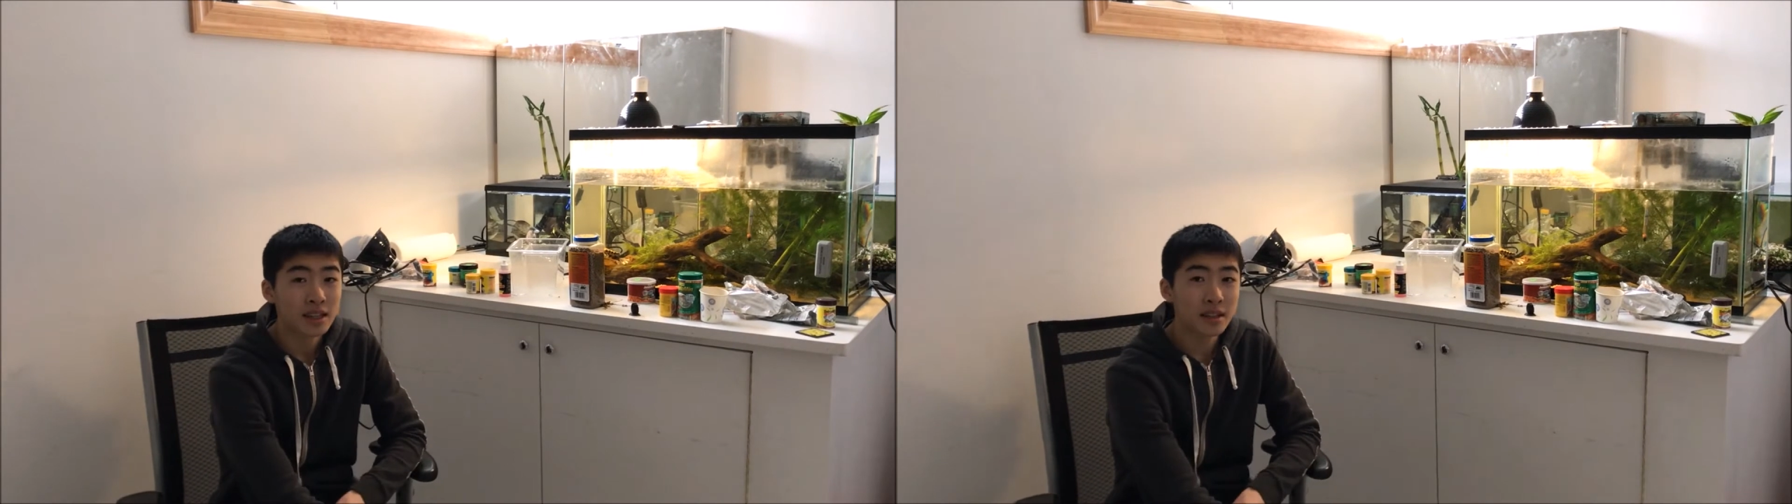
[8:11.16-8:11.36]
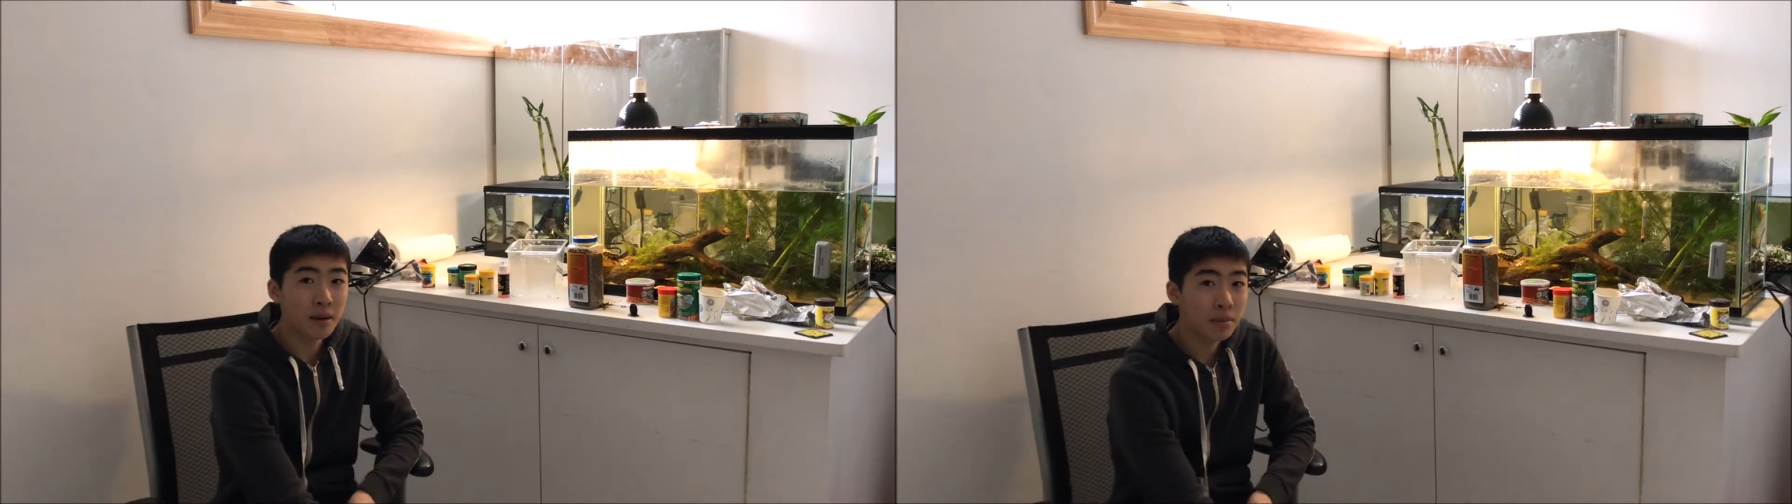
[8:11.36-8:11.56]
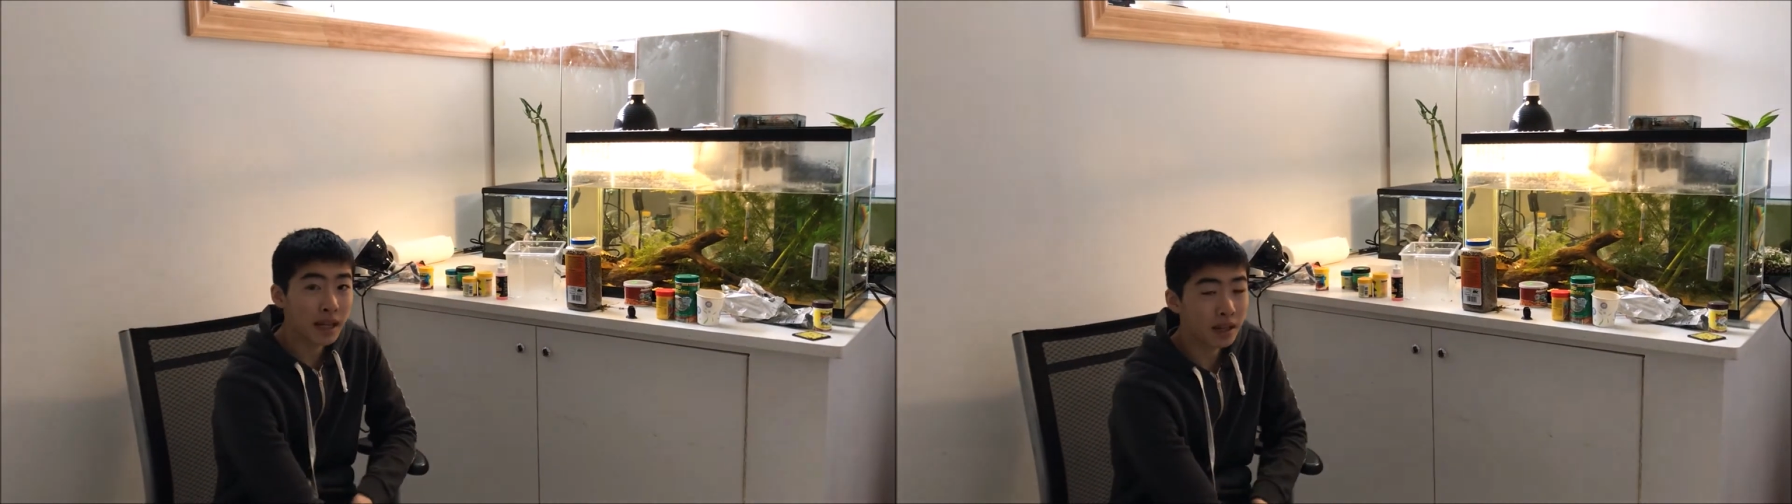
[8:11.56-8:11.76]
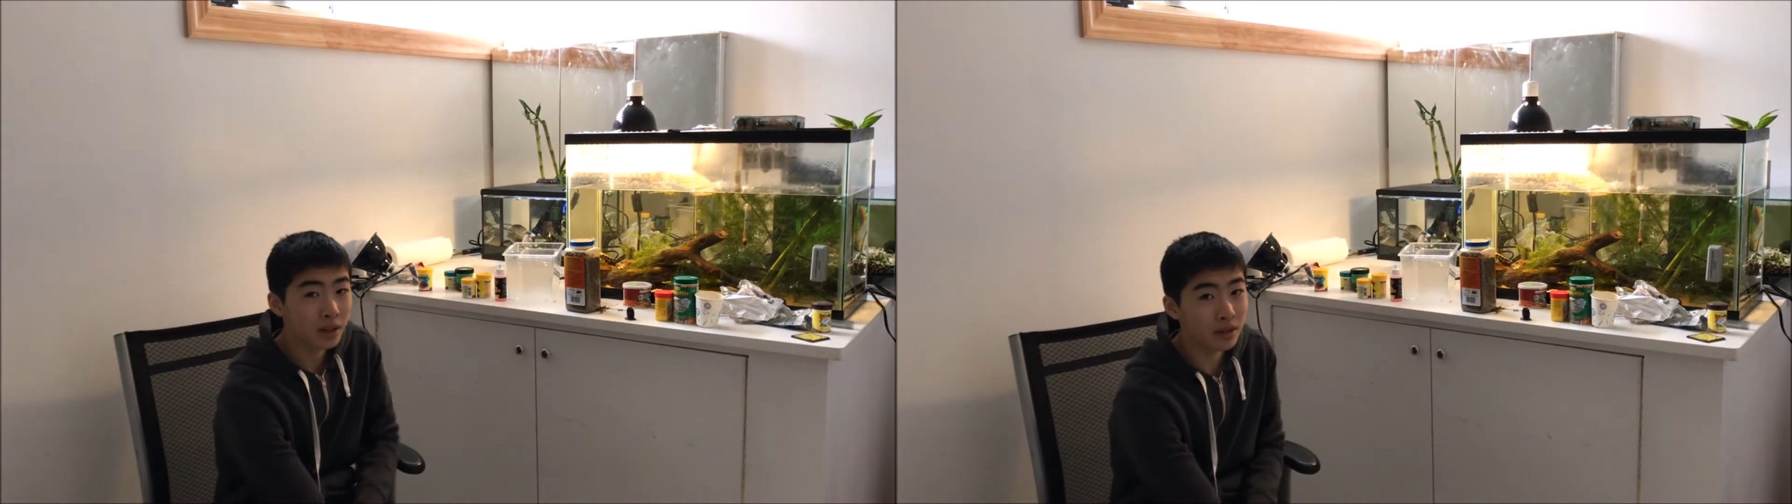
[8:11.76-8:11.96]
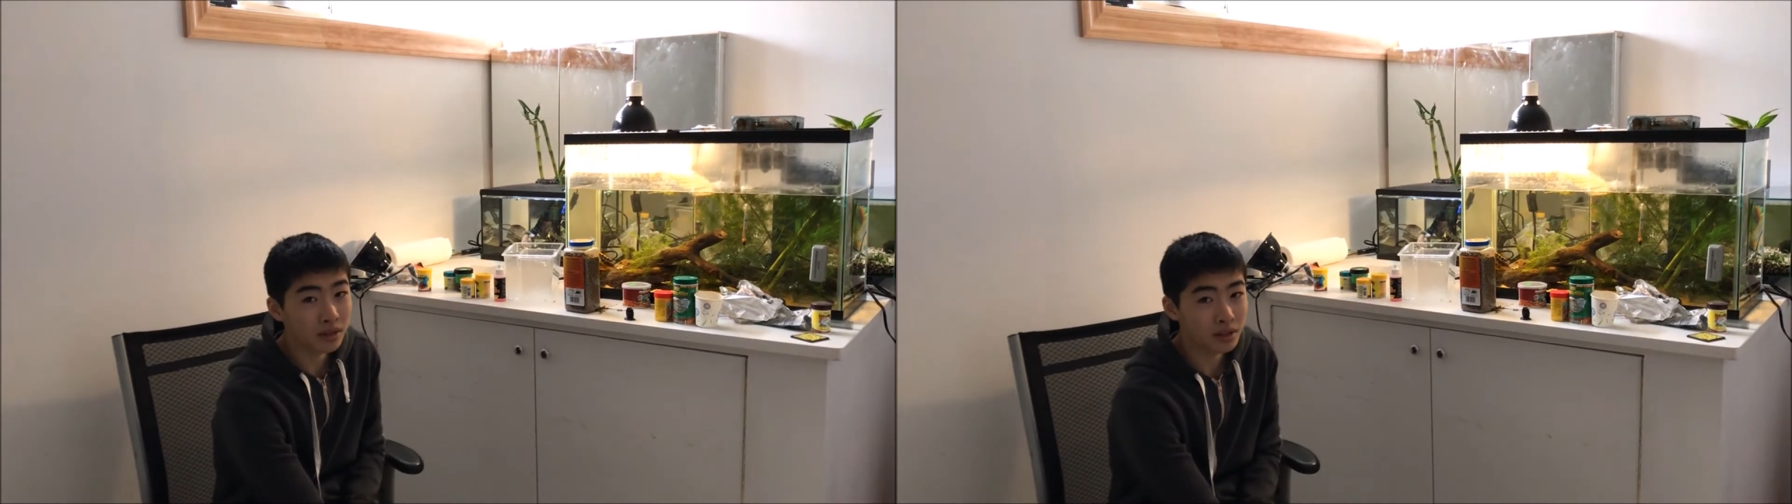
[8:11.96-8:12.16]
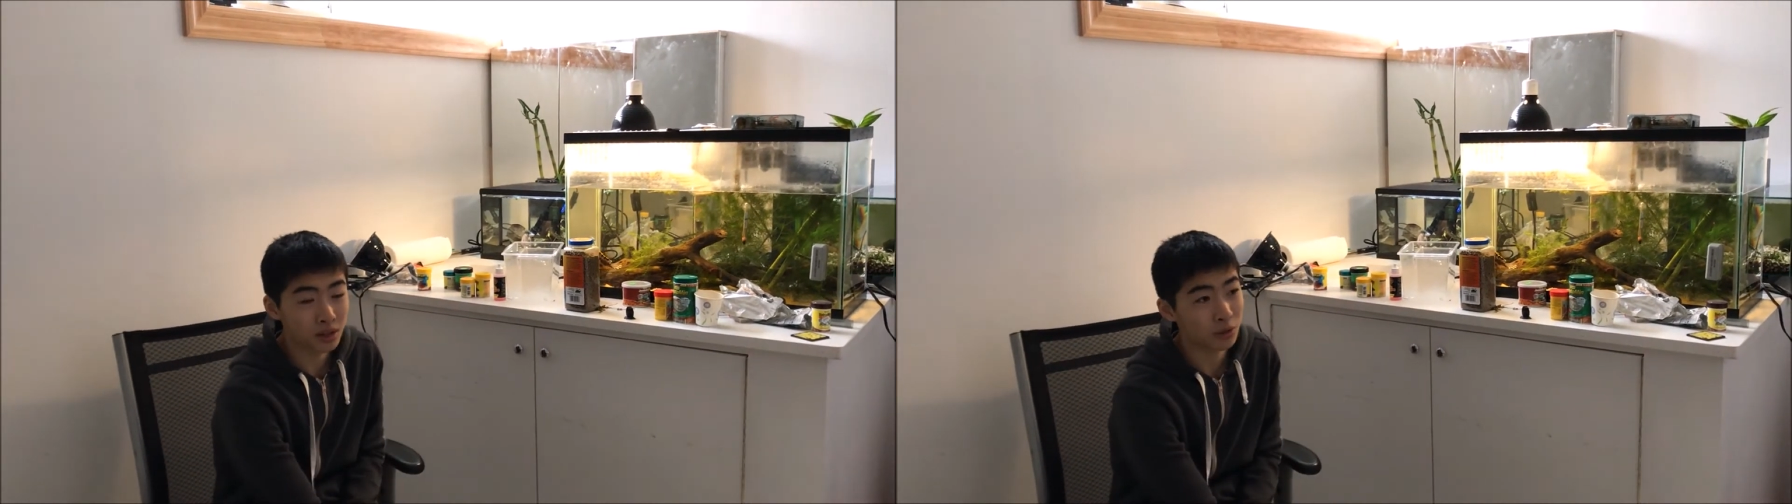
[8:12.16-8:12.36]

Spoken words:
some plecos,